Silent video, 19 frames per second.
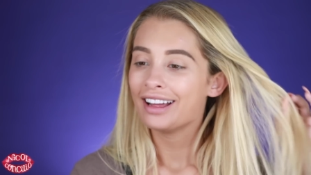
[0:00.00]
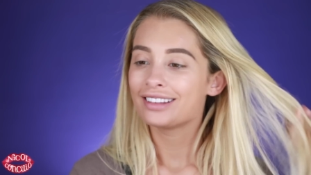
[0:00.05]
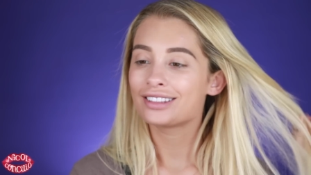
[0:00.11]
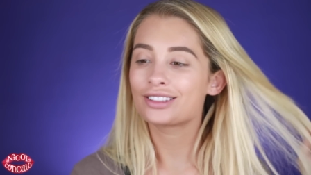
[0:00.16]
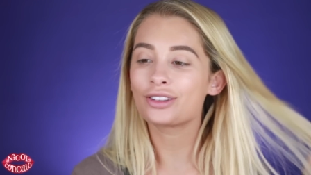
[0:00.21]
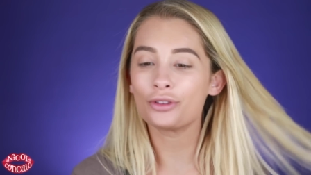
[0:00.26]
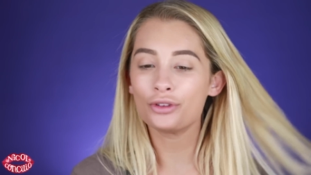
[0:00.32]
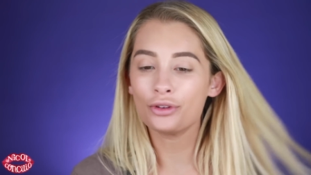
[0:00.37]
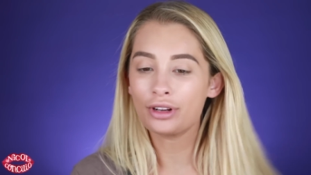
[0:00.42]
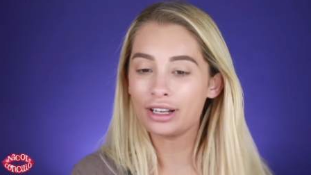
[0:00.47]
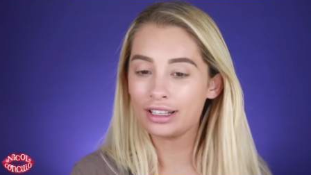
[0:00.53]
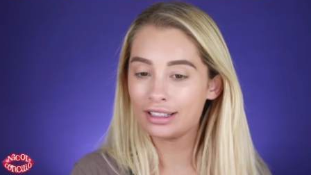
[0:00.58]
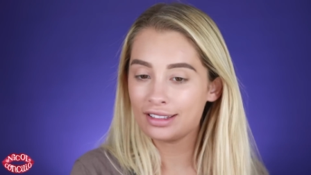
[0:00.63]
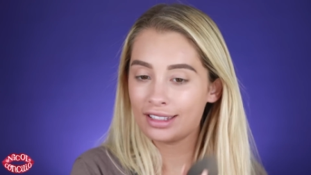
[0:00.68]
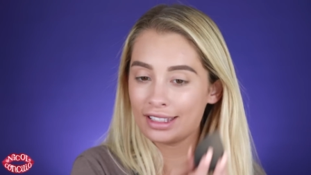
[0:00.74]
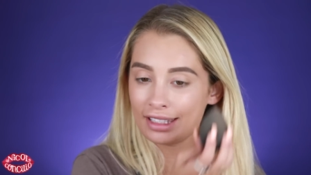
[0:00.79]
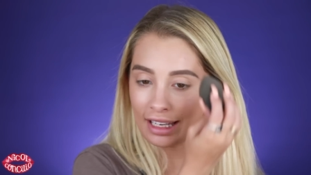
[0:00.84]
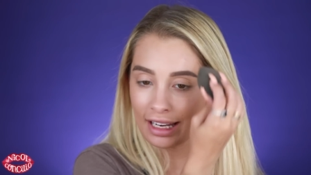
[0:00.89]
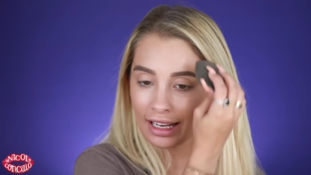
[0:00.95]
So you
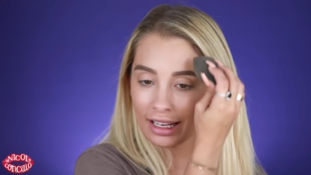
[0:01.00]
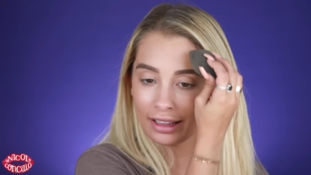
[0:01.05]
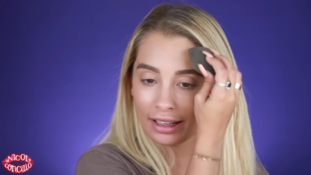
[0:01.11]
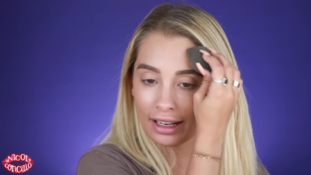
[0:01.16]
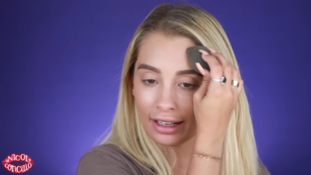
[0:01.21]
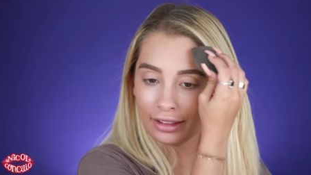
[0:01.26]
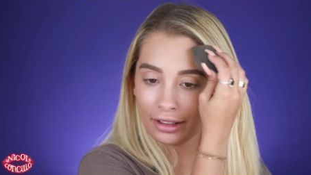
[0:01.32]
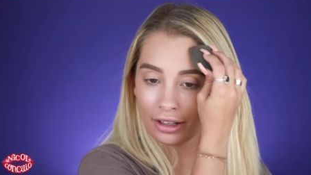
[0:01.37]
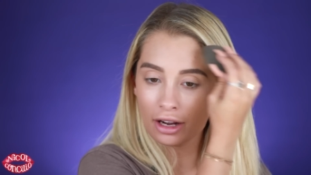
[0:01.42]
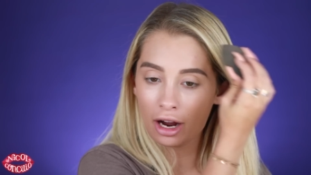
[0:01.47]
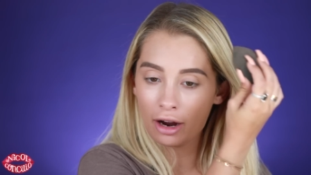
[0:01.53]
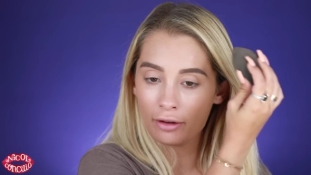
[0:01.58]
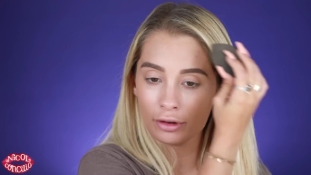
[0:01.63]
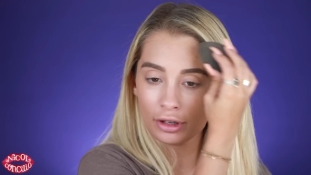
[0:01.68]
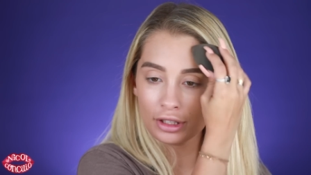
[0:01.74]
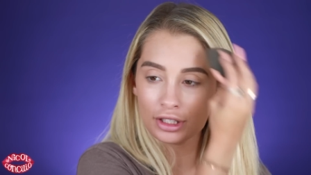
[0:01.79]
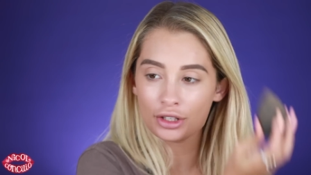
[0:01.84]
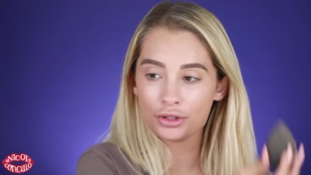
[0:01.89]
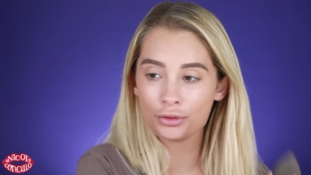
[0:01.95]
can see like the
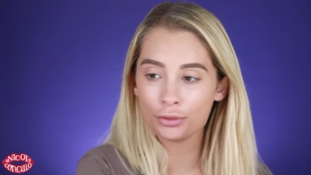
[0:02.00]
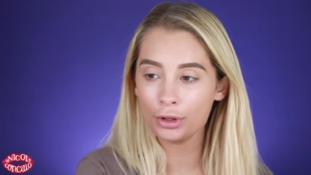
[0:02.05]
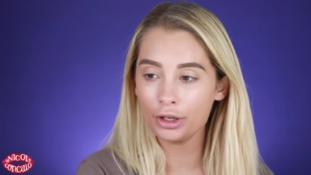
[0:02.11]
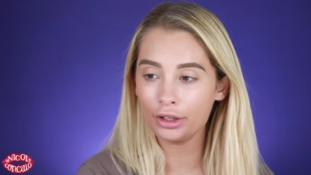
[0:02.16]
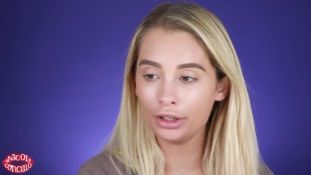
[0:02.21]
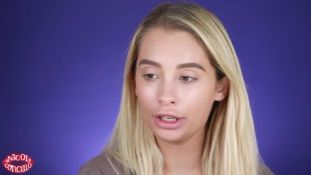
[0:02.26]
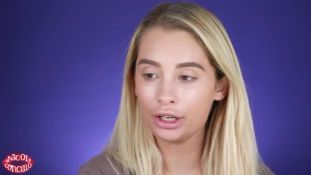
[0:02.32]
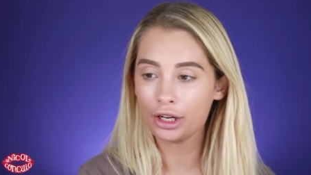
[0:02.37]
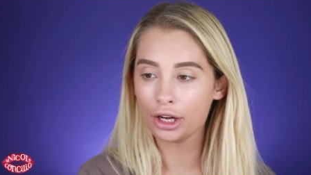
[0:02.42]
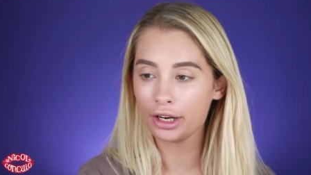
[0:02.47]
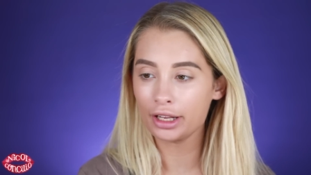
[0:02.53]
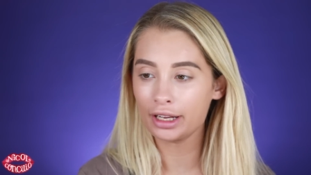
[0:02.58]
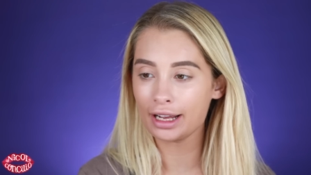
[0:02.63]
coverage is really good.